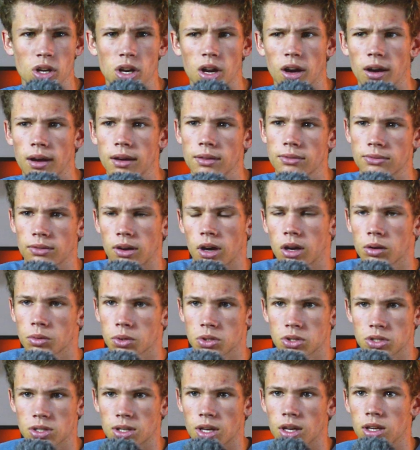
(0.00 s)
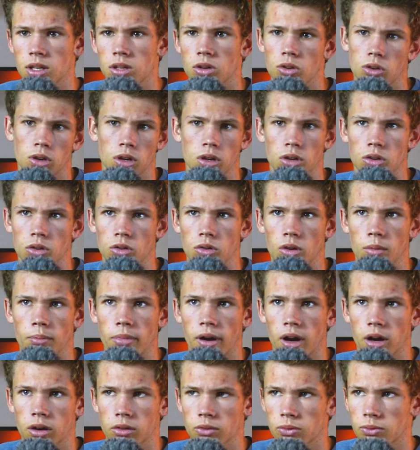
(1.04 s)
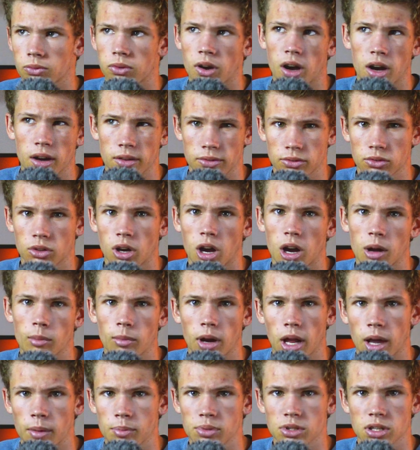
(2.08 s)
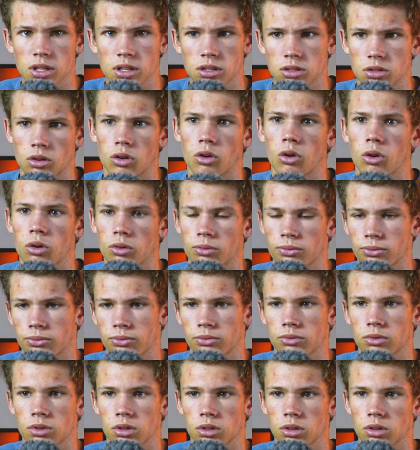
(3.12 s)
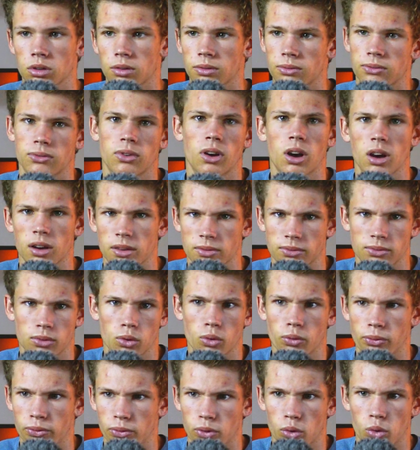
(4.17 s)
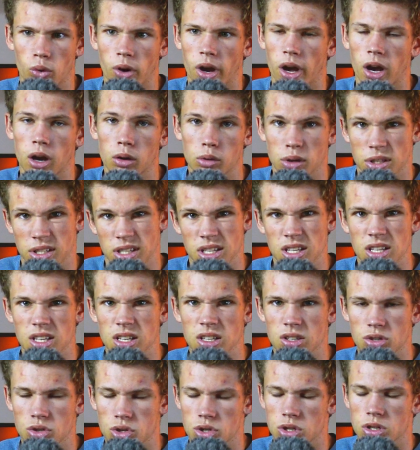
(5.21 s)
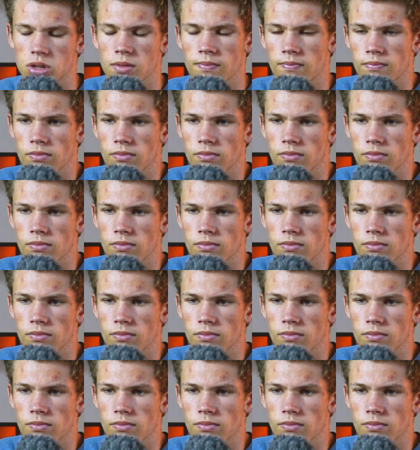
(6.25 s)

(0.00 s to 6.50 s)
life, I would say you can do about 5 time lapses of 5 or 4 hours each.